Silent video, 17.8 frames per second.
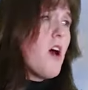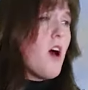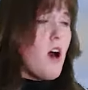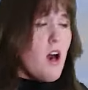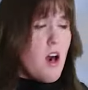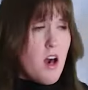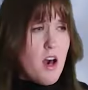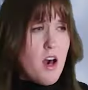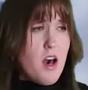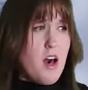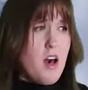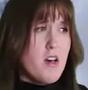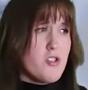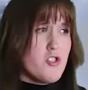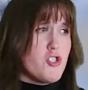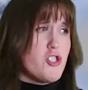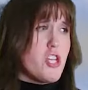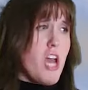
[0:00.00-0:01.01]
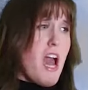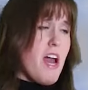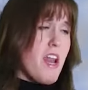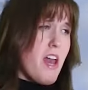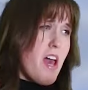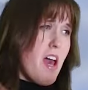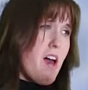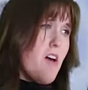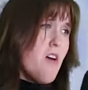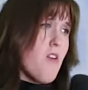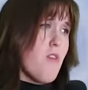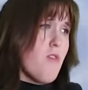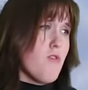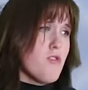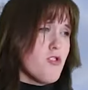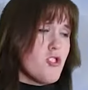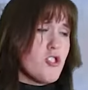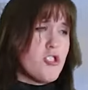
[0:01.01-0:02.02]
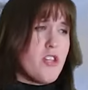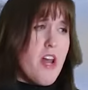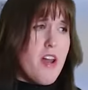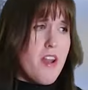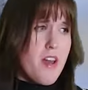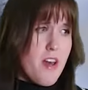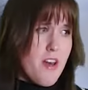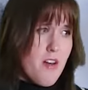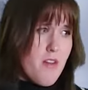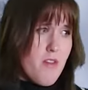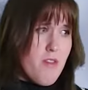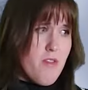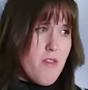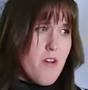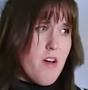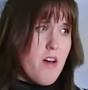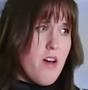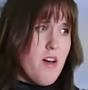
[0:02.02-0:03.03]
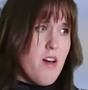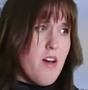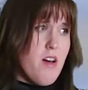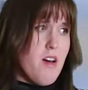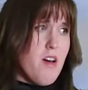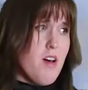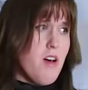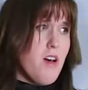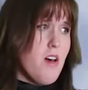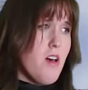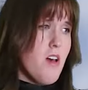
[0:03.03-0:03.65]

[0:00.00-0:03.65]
Uh, shout out, shout out, uh,